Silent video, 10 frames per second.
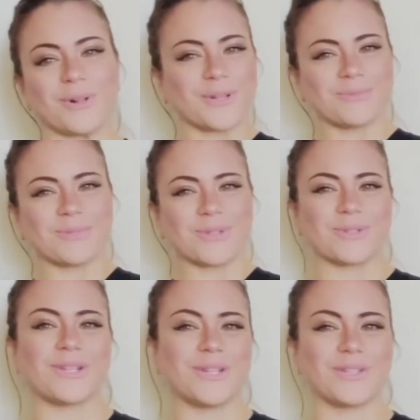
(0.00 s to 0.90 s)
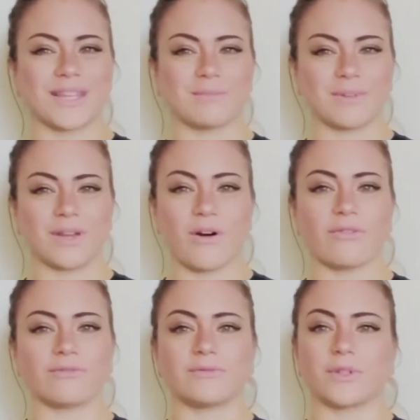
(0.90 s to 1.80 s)
Welcome to a new segment
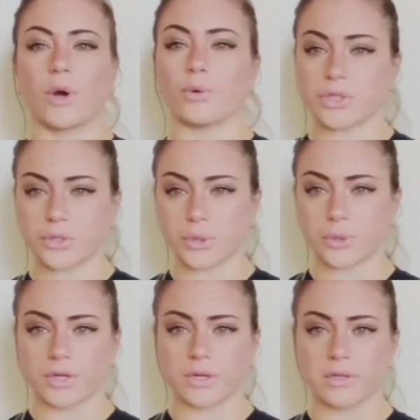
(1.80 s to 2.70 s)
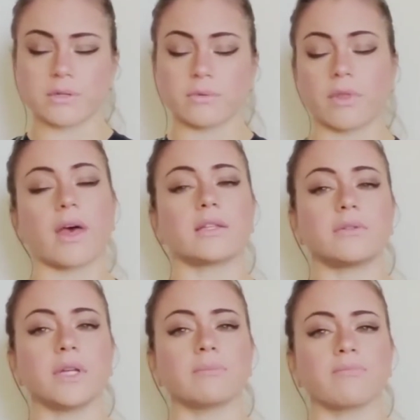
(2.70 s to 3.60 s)
of Coaches Corners with
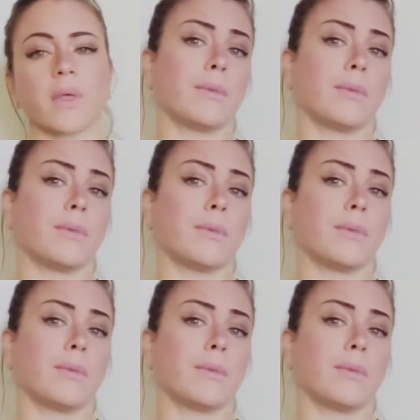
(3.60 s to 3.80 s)
Astrid.